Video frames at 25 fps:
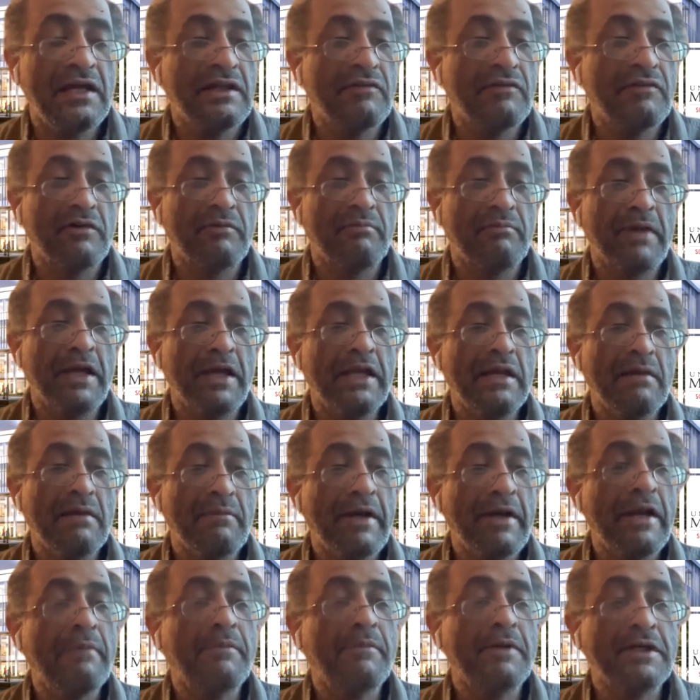There were many
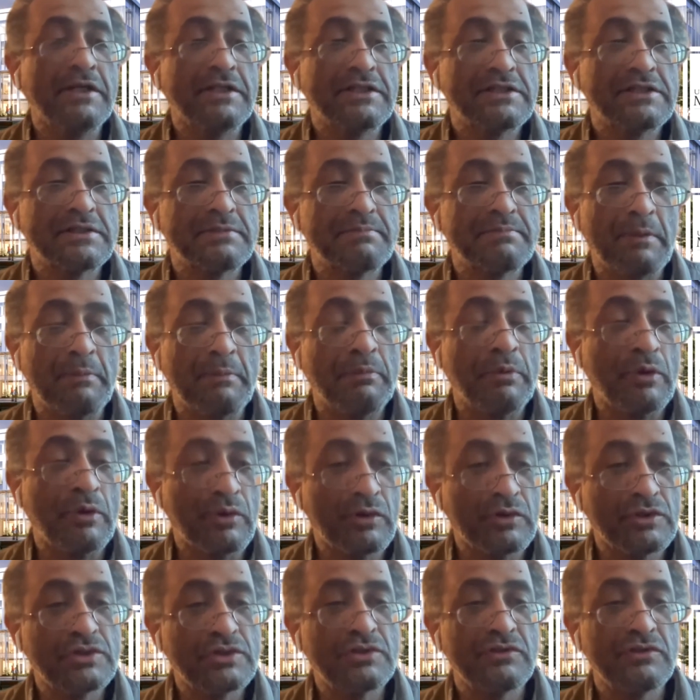amendments
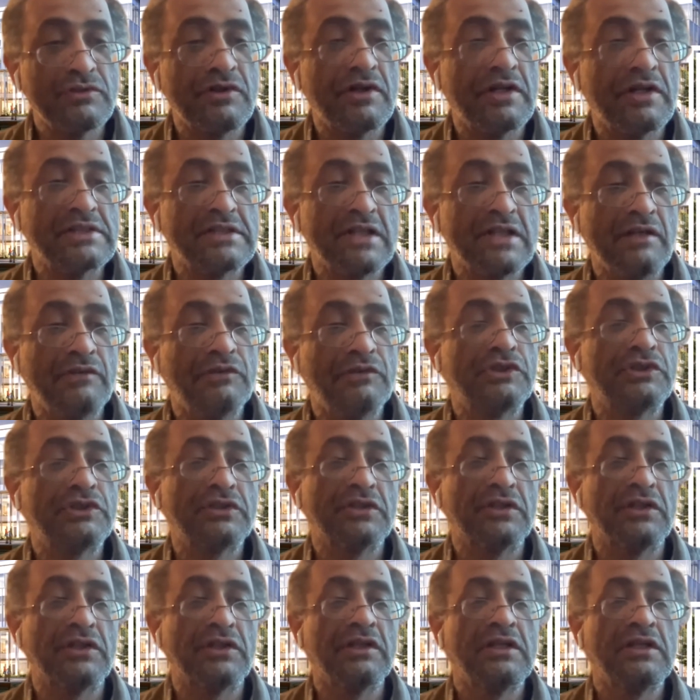proposed to the
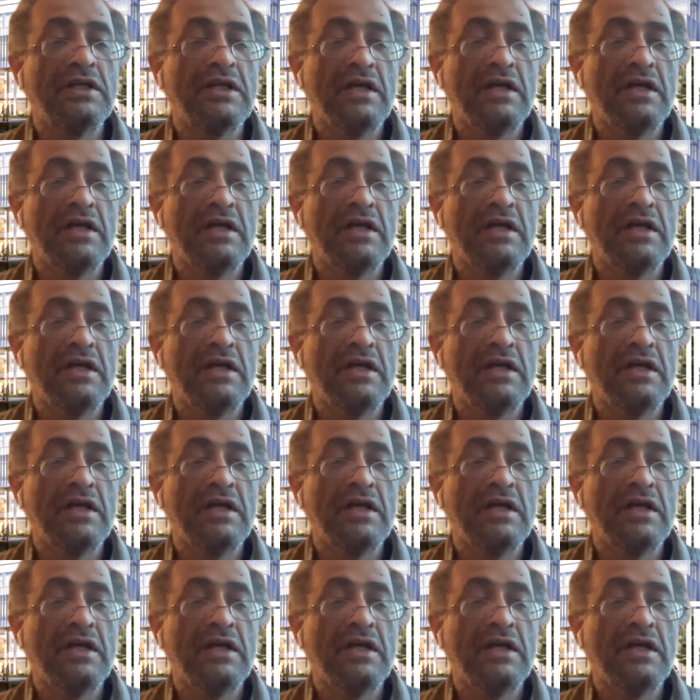resolution,